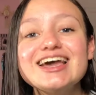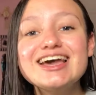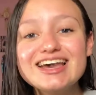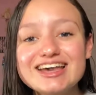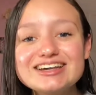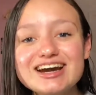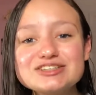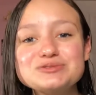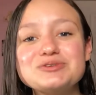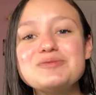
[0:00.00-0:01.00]
Hey
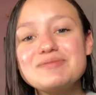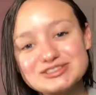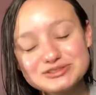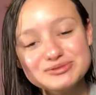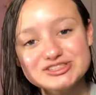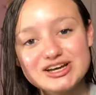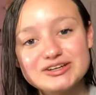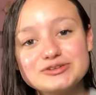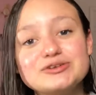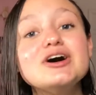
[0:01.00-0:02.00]
guys, welcome back to my
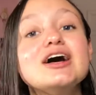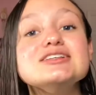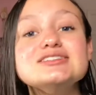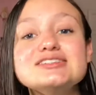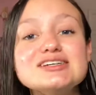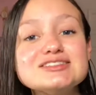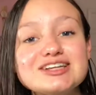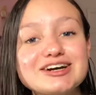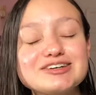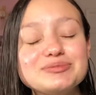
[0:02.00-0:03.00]
channel. Today is
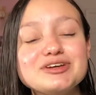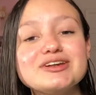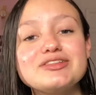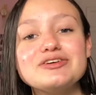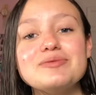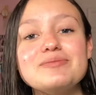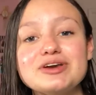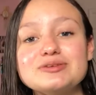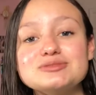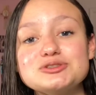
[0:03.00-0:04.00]
not going to be another
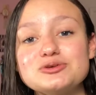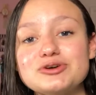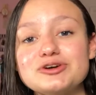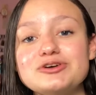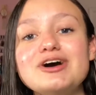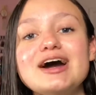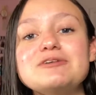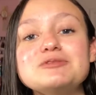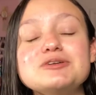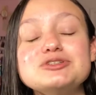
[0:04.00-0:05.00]
makeup tutorial. I'm
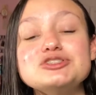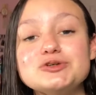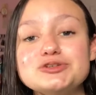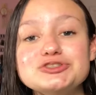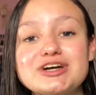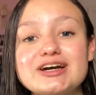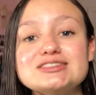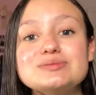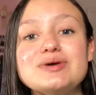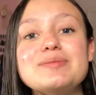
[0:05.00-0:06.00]
going to be showing you
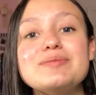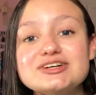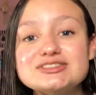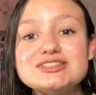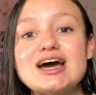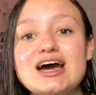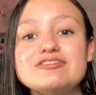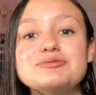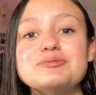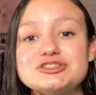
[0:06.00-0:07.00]
guys my
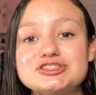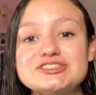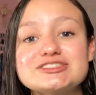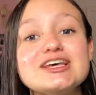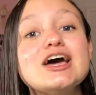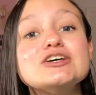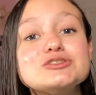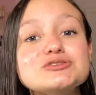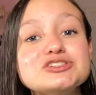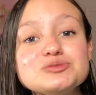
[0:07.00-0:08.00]
must-have brushes.
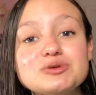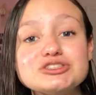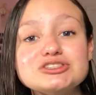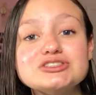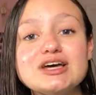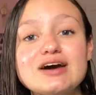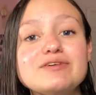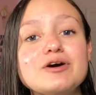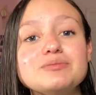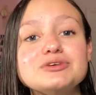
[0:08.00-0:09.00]
So these brushes have
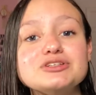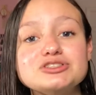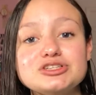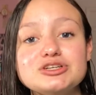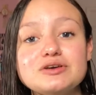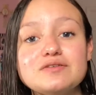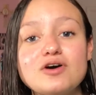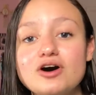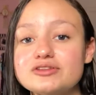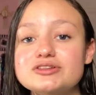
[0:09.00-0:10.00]
helped me achieve
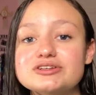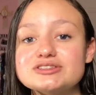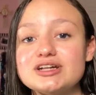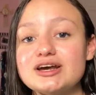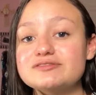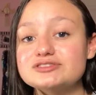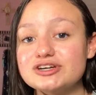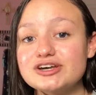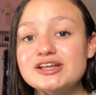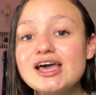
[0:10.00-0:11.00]
all the looks that I have done,